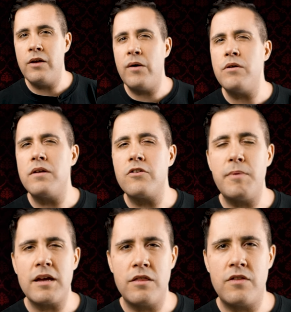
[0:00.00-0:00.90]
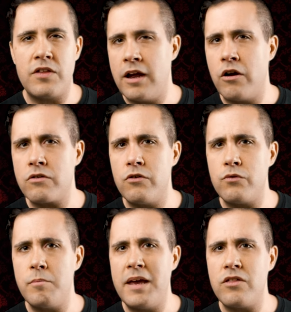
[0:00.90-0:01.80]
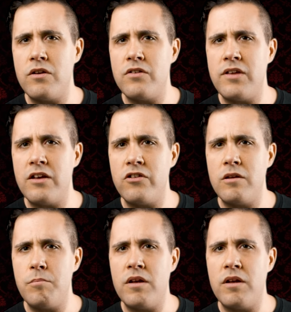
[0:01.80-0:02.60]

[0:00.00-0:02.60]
Now, I don't expect that the characters would make the distinction,